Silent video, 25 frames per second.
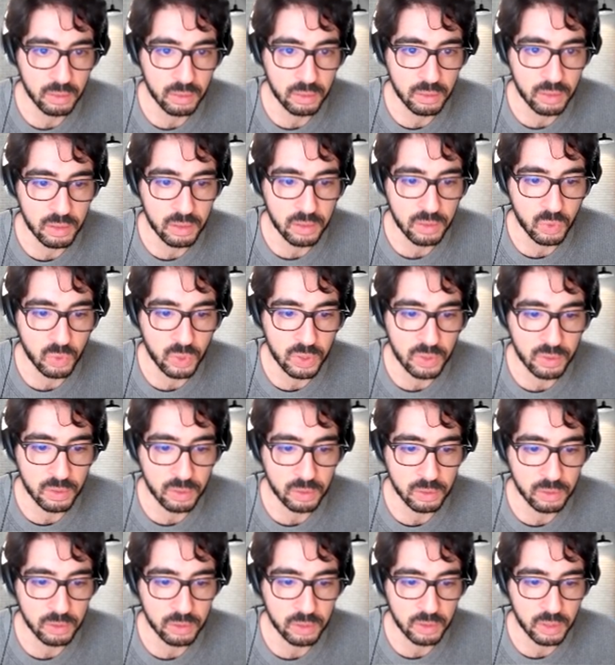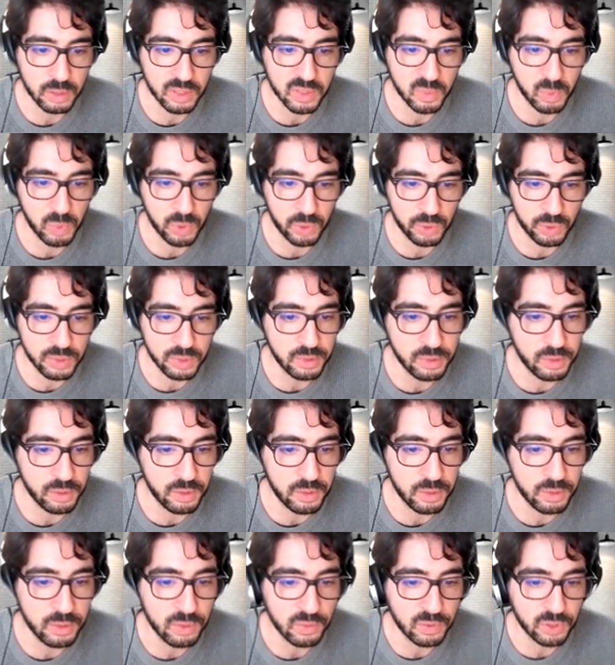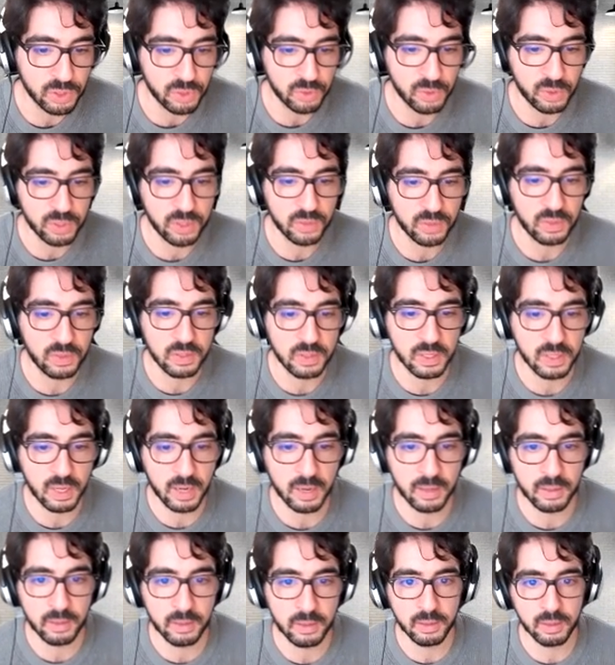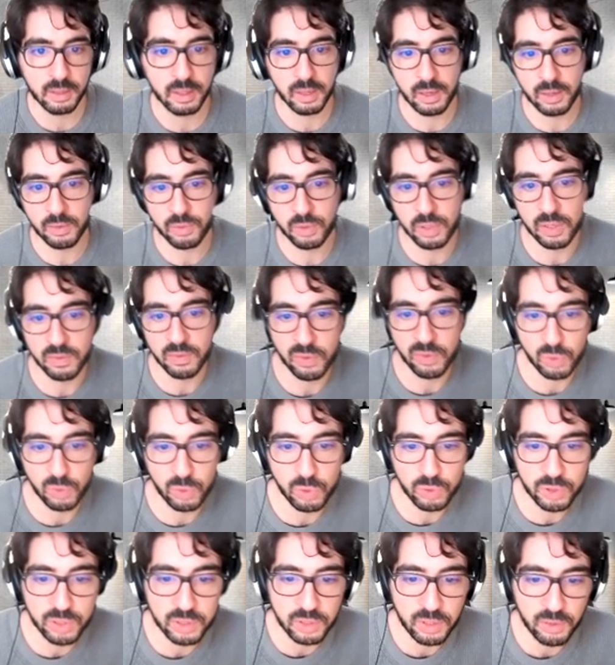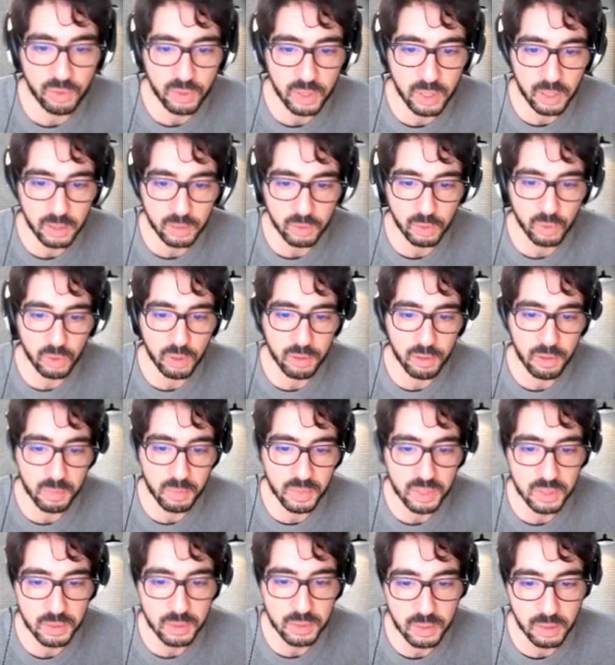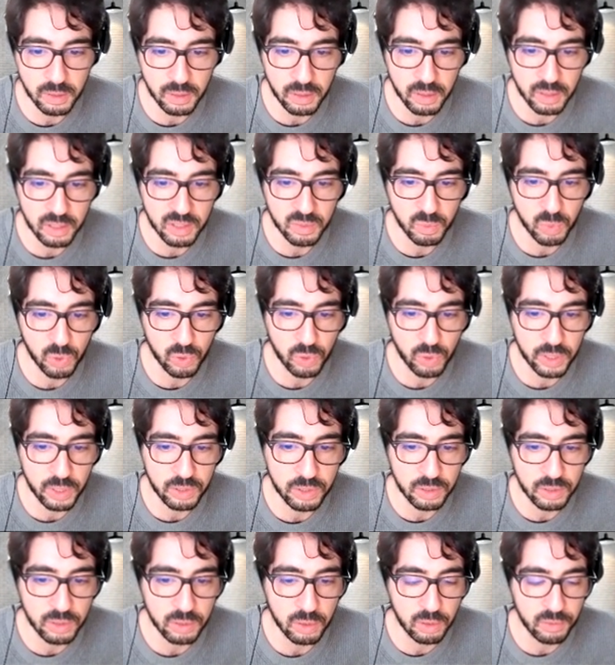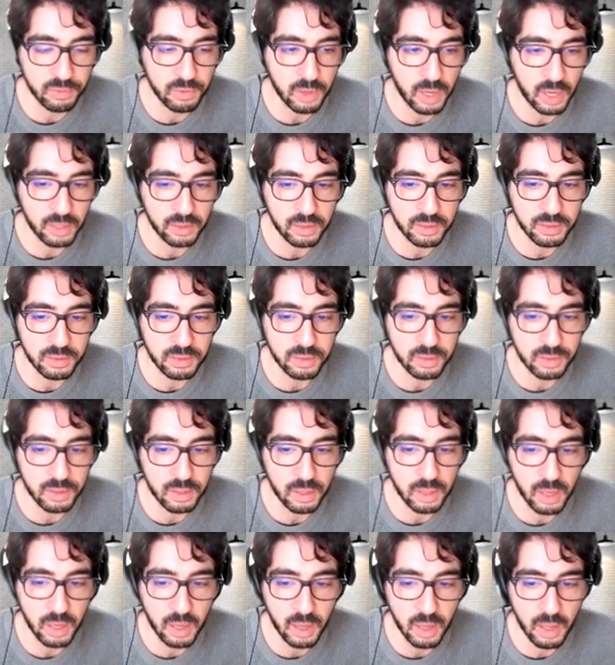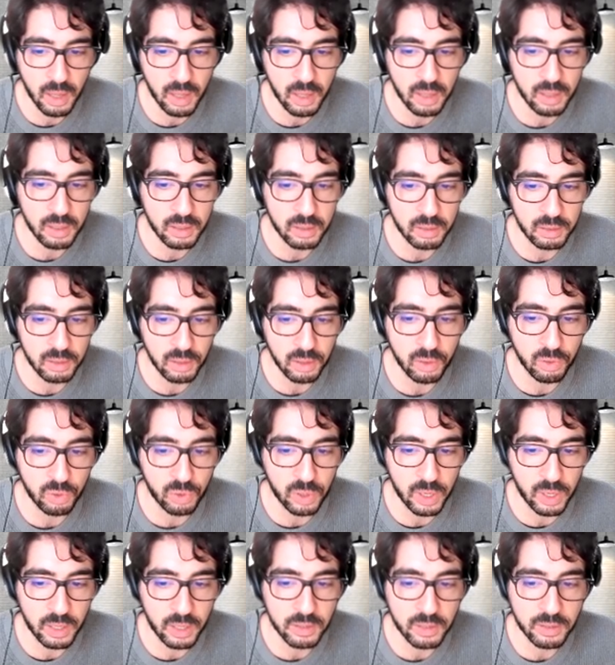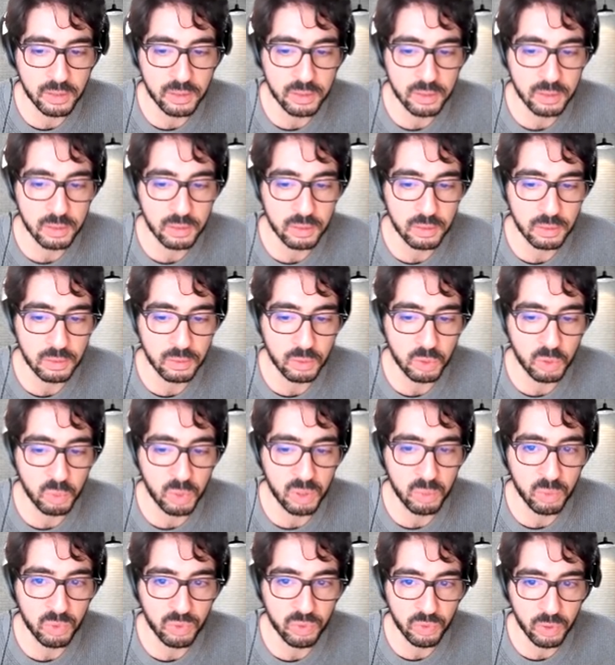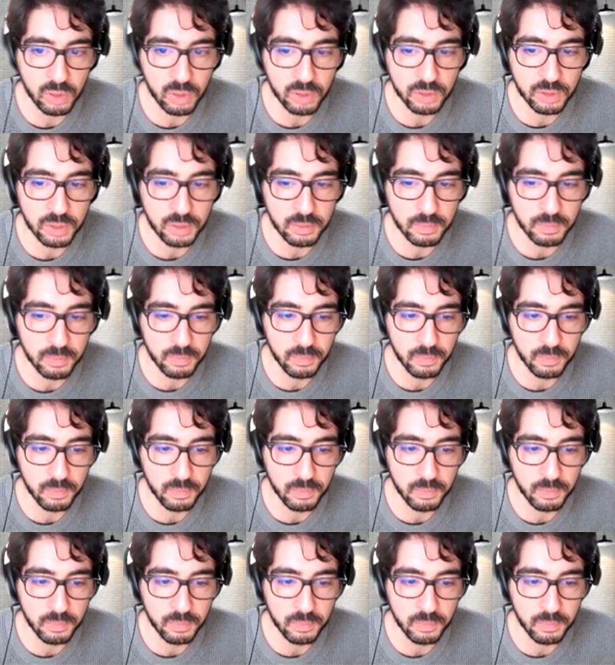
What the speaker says: This research explores the use of generative design and evolutionary algorithms in the exploration of high-density and low-rise urban morphology.